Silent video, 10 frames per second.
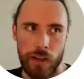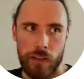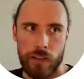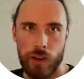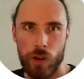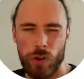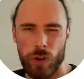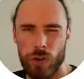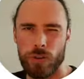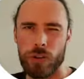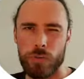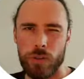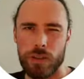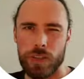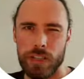The current
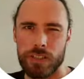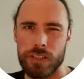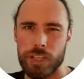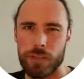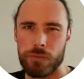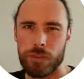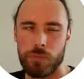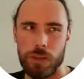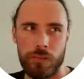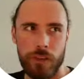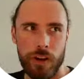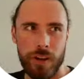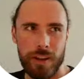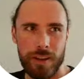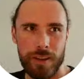community seems to be
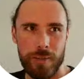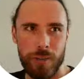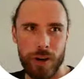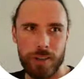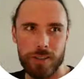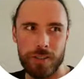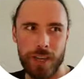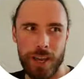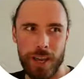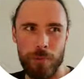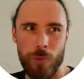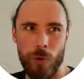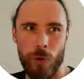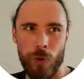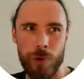very much a
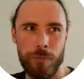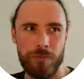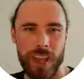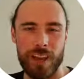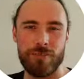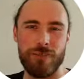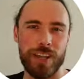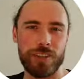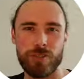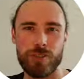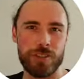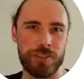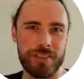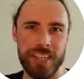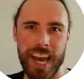more
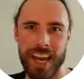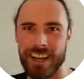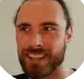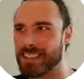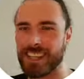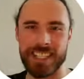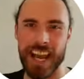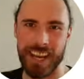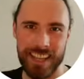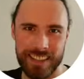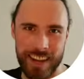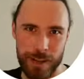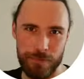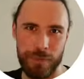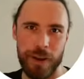adventurous tech/hacky
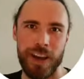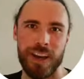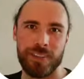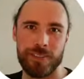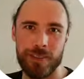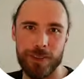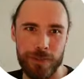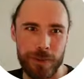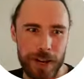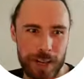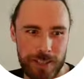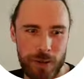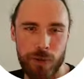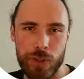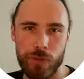type. So
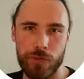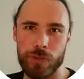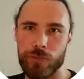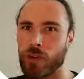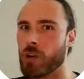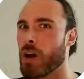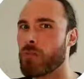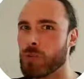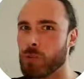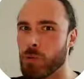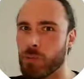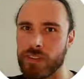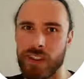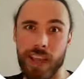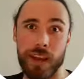someone who feels very comfortable
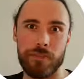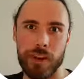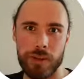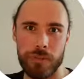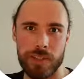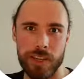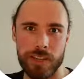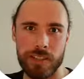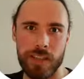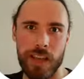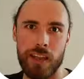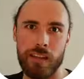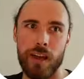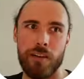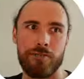with a lack of documentation
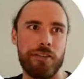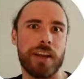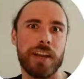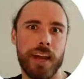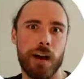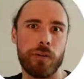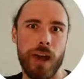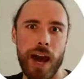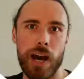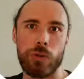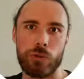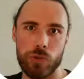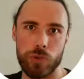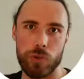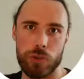and finding out how a
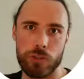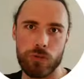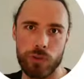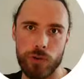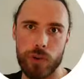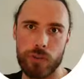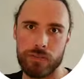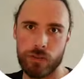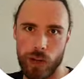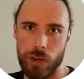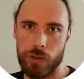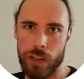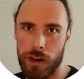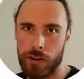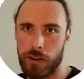tool works through trial and
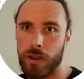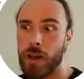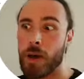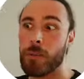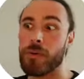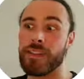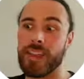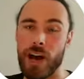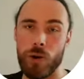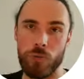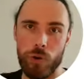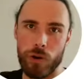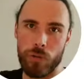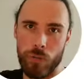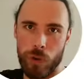error. But now
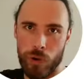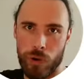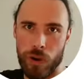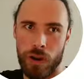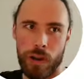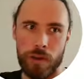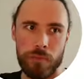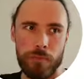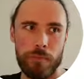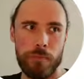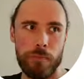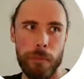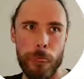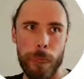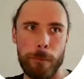more and more,
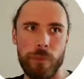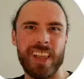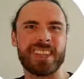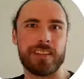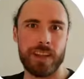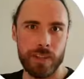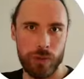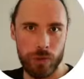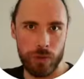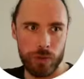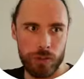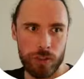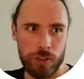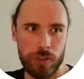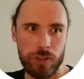less technical
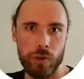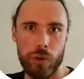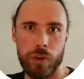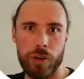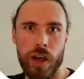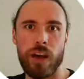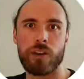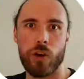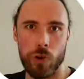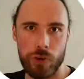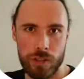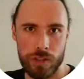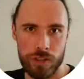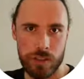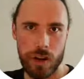users or
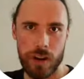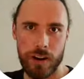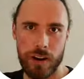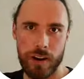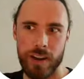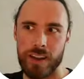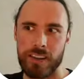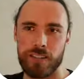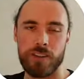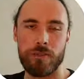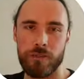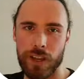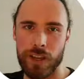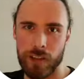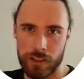non-coders are
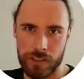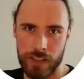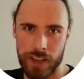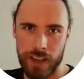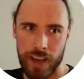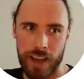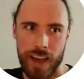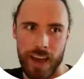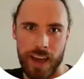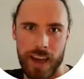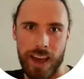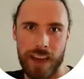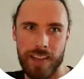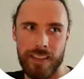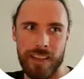discovering Logseq,
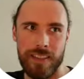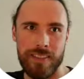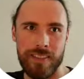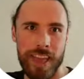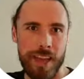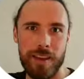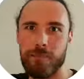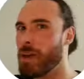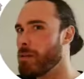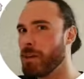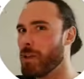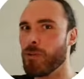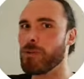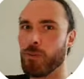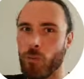and they maybe
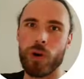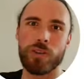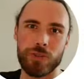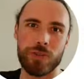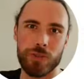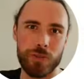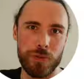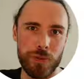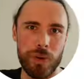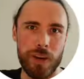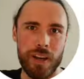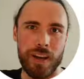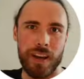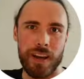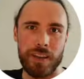don't want to
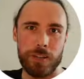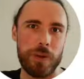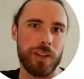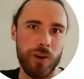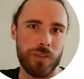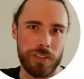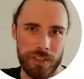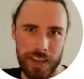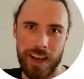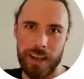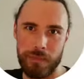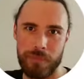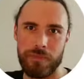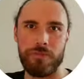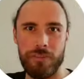spend all this
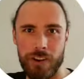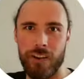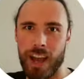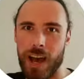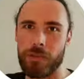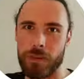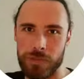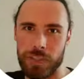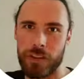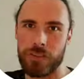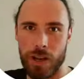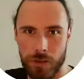time figuring out themselves how